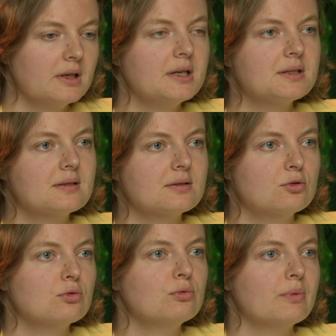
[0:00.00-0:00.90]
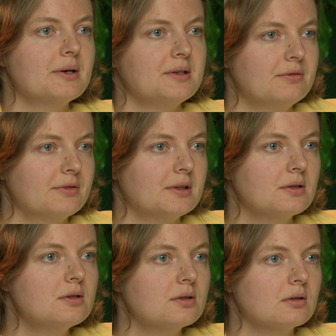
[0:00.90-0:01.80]
It's two very
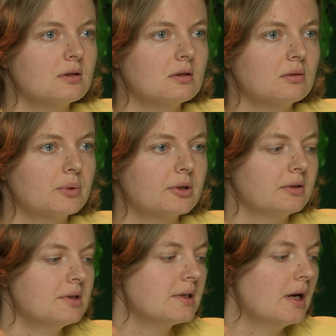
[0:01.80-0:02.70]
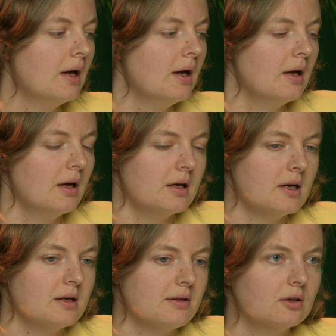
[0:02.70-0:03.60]
different worlds.
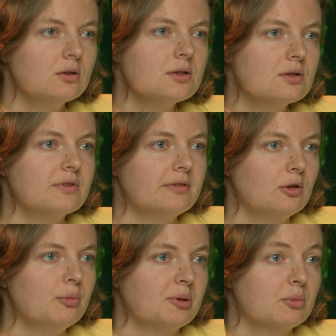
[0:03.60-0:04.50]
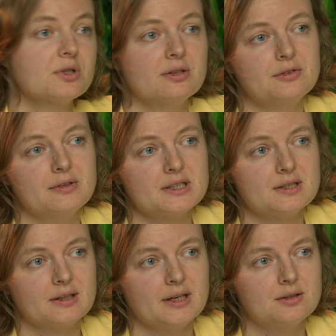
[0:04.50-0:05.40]
And the costs of developing more
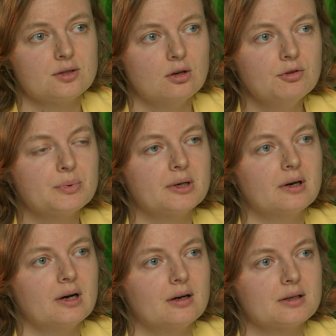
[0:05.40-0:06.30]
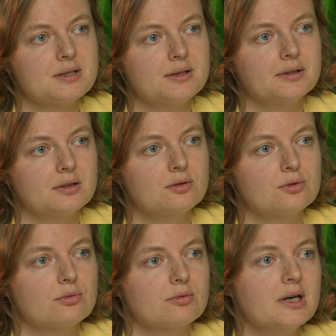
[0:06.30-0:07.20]
sophisticated software are starting
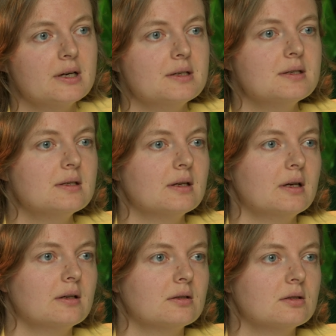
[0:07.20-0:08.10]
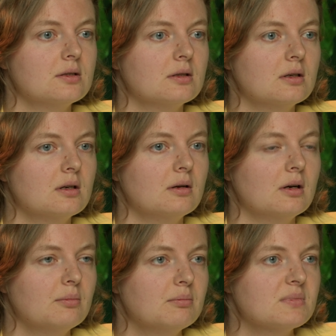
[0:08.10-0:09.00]
to rise and
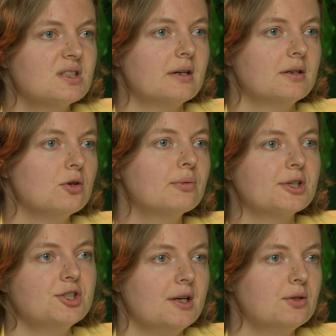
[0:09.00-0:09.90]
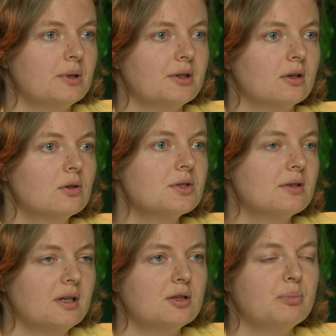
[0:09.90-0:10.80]
start overshadowing the costs
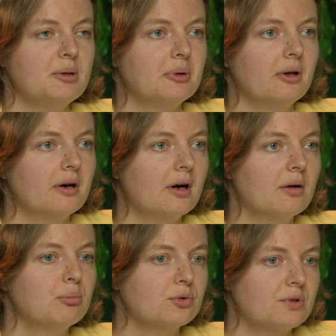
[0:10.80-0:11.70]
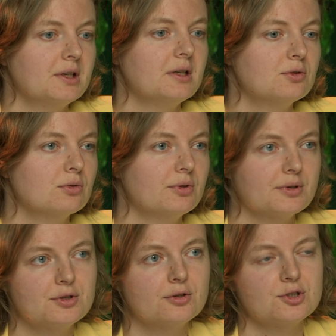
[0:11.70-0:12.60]
that people are pouring into the
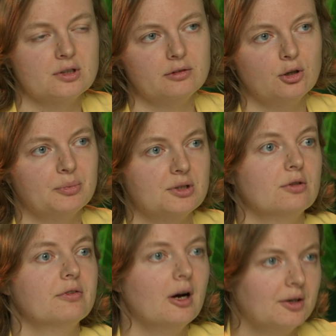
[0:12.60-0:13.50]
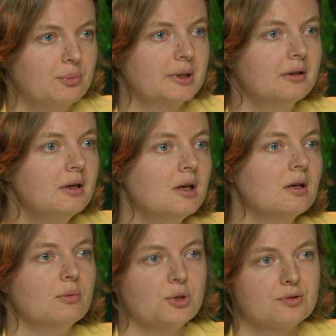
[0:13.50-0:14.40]
research and development of hardware,
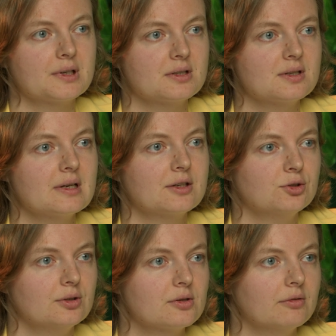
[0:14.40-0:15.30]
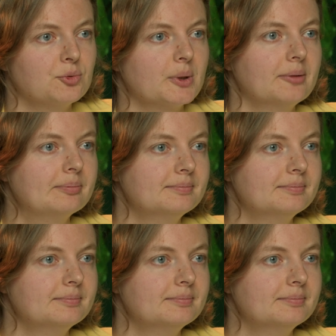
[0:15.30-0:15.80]
which runs this actual software.